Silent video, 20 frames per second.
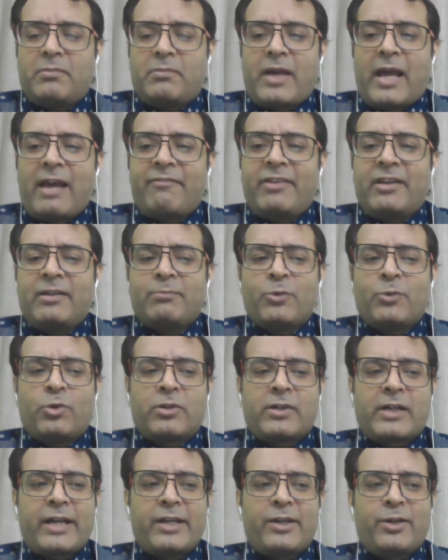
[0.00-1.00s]
having
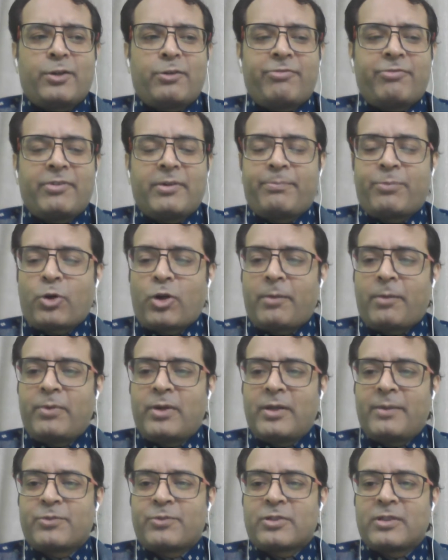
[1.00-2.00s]
more kind of
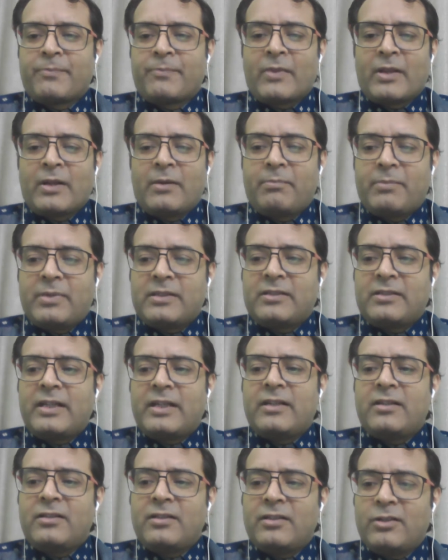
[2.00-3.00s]
problems, but
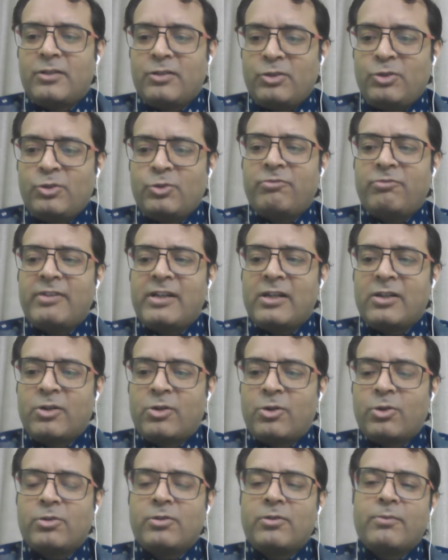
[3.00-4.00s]
then you will
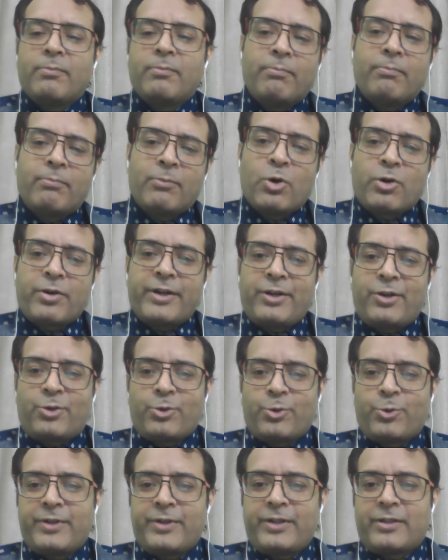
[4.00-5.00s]
go more
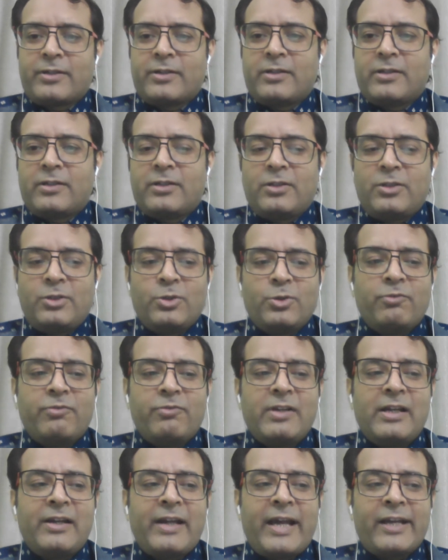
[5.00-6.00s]
into it. You
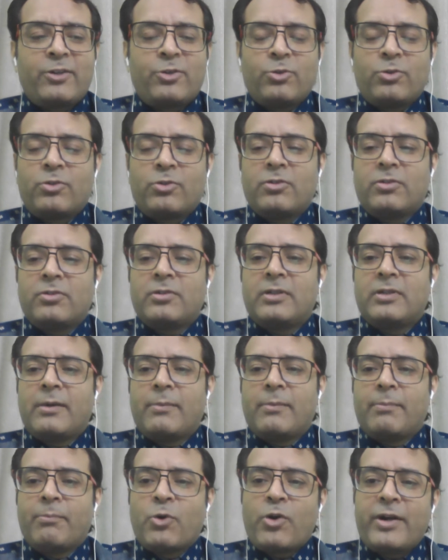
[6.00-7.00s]
will like to go
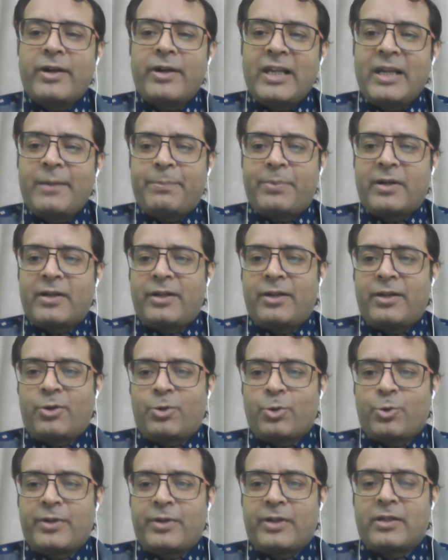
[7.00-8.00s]
more deeper
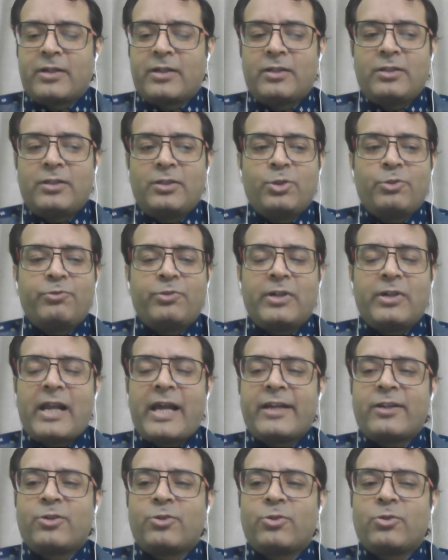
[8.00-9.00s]
into it. You would
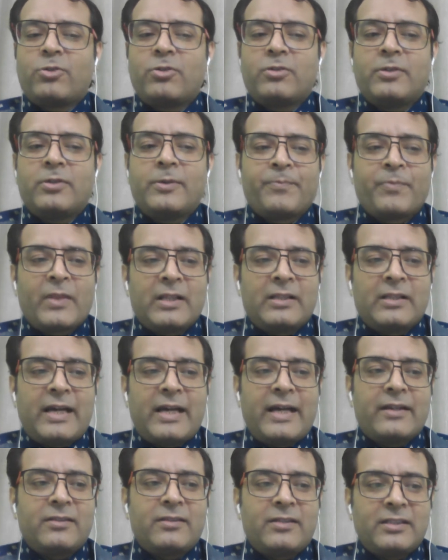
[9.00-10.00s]
like to go
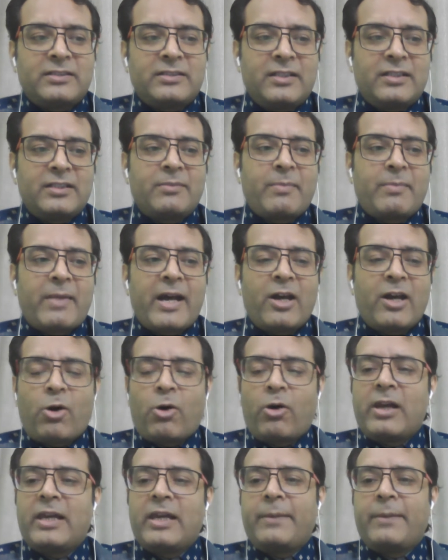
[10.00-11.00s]
that this is my
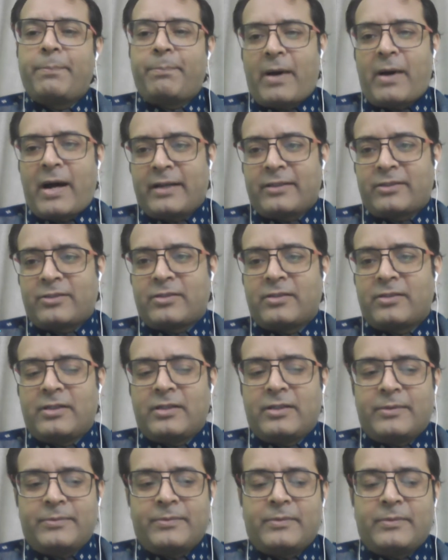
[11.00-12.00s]
only path.
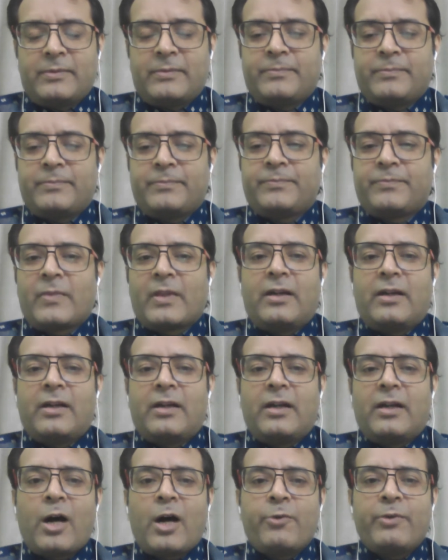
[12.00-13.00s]

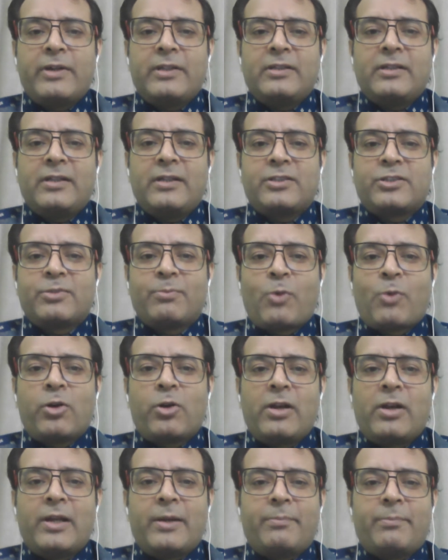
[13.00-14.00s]
Now in this
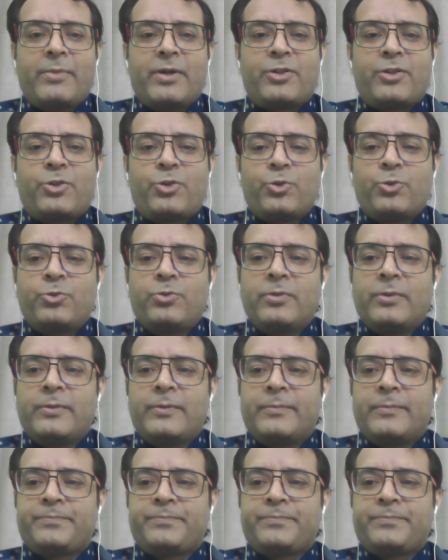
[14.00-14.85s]
module number 2,